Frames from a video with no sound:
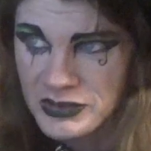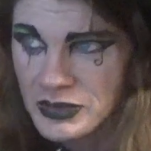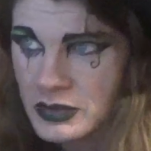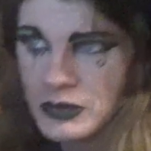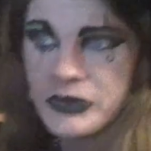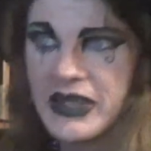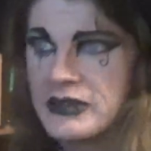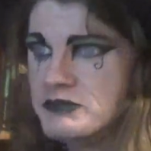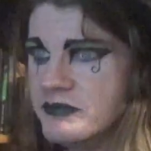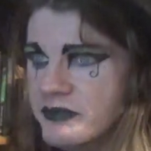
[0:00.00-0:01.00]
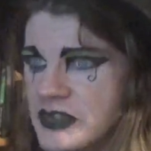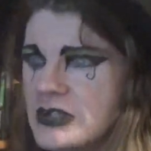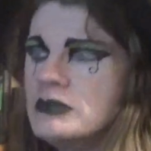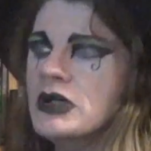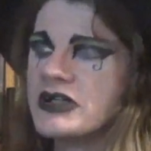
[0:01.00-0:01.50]
Yeah, okay. You
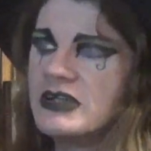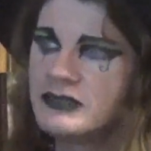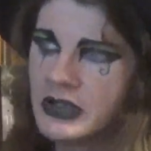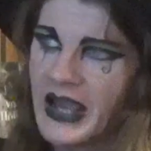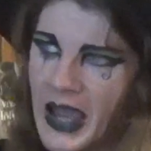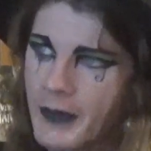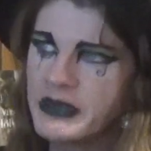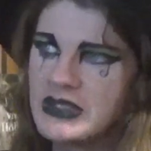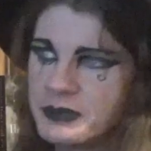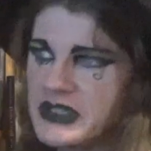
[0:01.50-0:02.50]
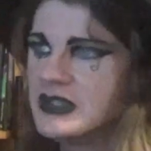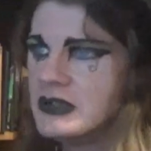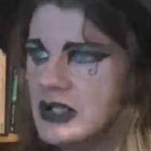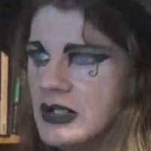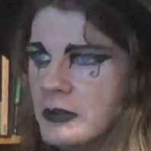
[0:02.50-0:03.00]
know, look, if you're happy
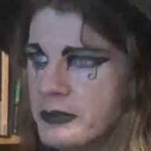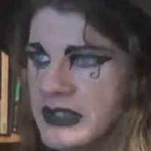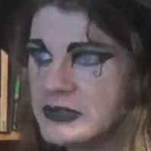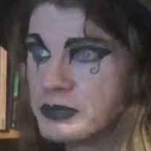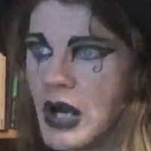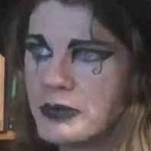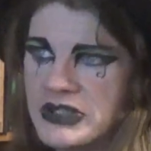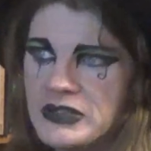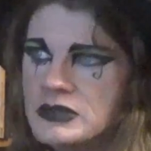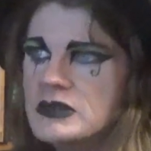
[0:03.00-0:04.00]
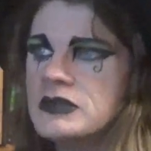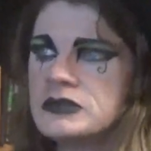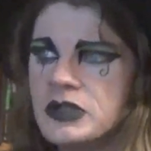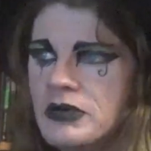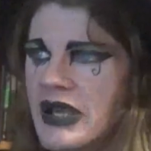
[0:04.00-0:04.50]
being property,
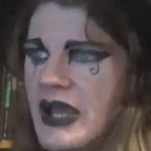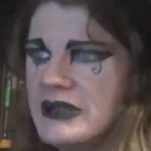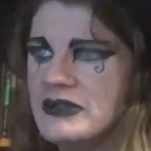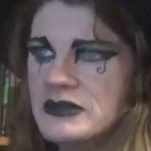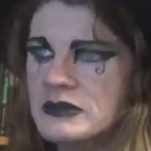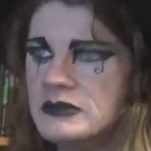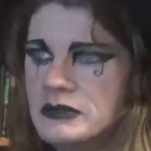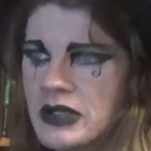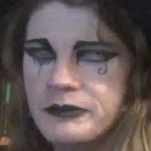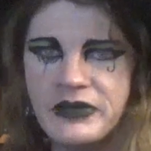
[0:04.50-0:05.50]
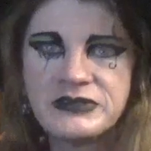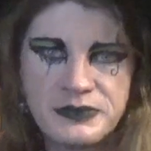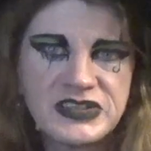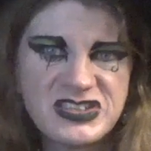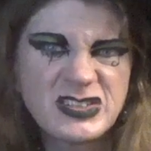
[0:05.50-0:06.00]
go ahead.
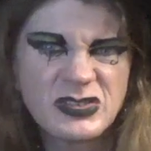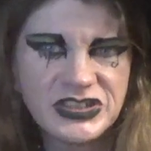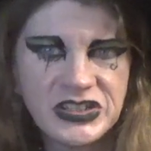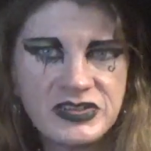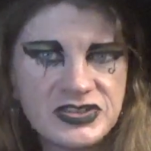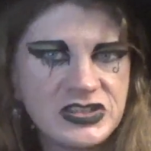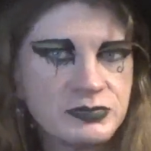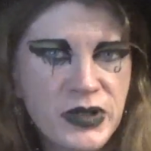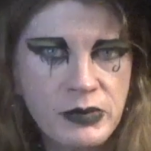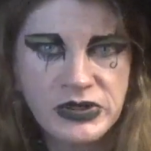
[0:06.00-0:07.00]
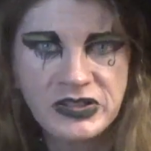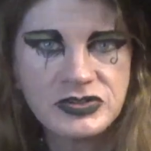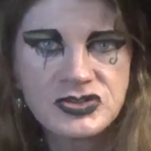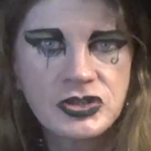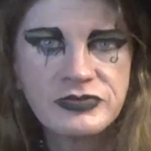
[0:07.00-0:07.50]
Because that's what she is. She's property and
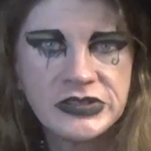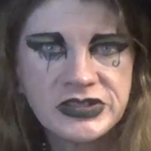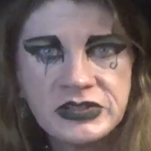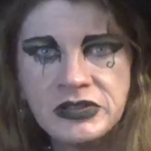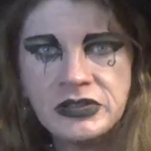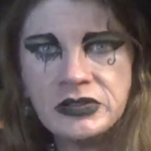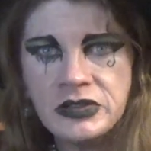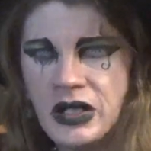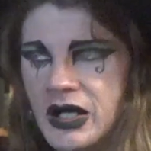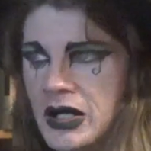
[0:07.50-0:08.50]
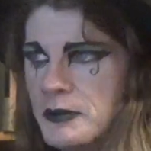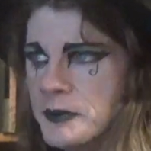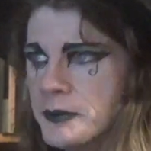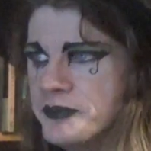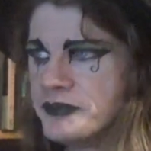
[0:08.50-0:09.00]
a servant.
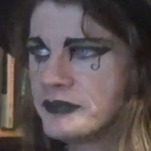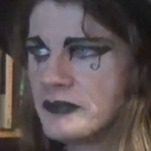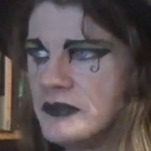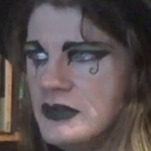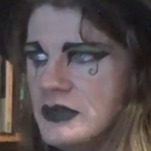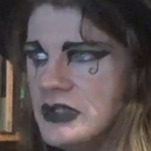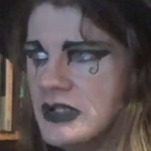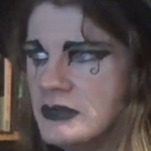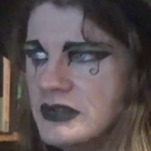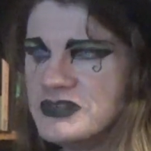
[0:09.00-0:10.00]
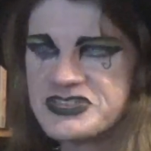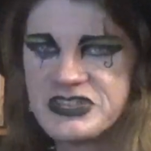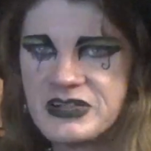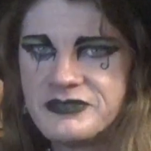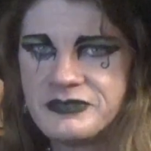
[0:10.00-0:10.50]
You know,
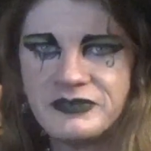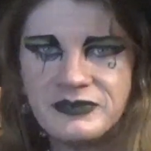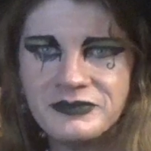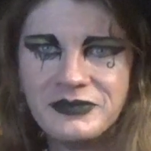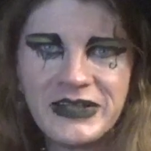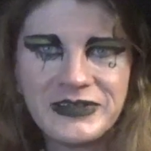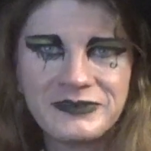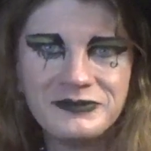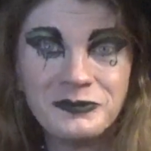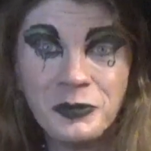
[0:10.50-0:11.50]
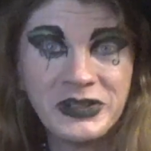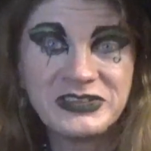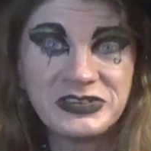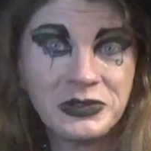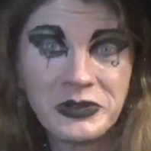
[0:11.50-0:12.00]
instead of like wanting
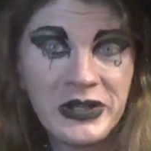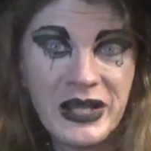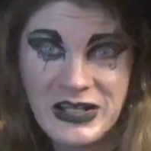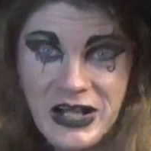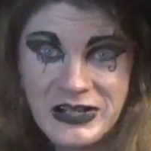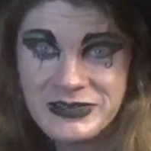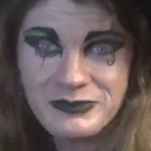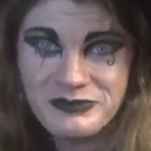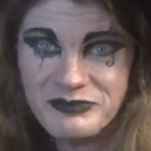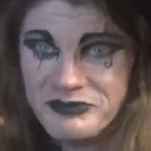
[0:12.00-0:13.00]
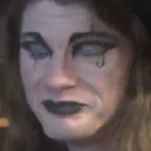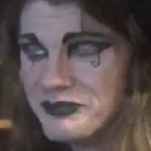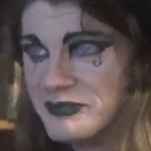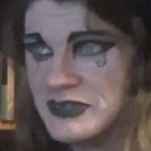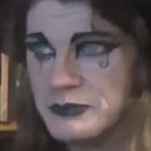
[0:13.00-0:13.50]
to learn how to hunt,
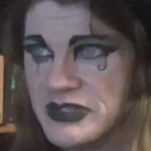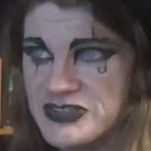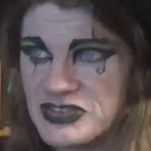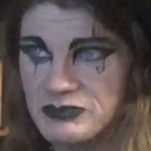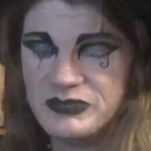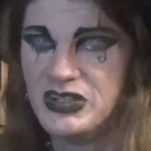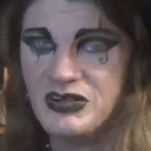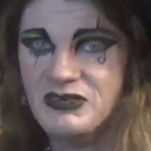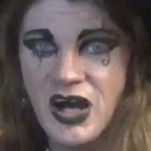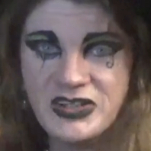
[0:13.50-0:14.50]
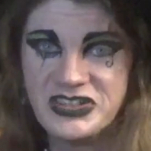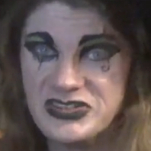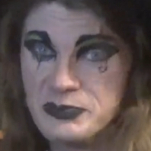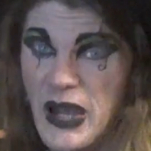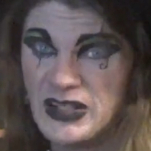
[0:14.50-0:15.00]
because you know hunting
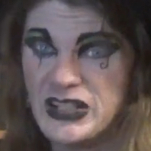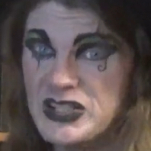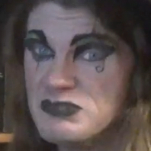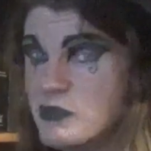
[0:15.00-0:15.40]
is manly.